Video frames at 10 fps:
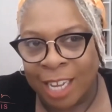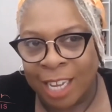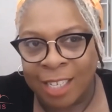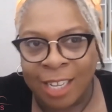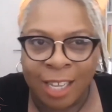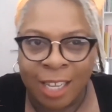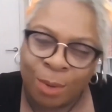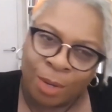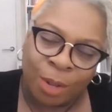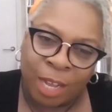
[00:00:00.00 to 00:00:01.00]
and an
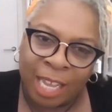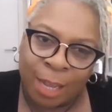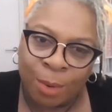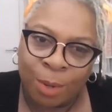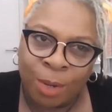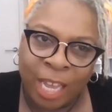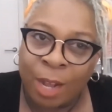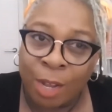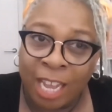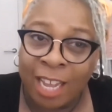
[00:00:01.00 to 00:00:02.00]
equal
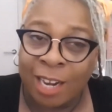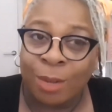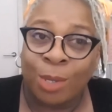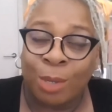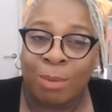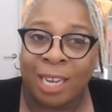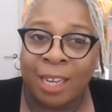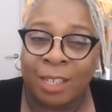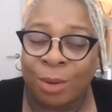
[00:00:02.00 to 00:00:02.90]
inclusion pledge,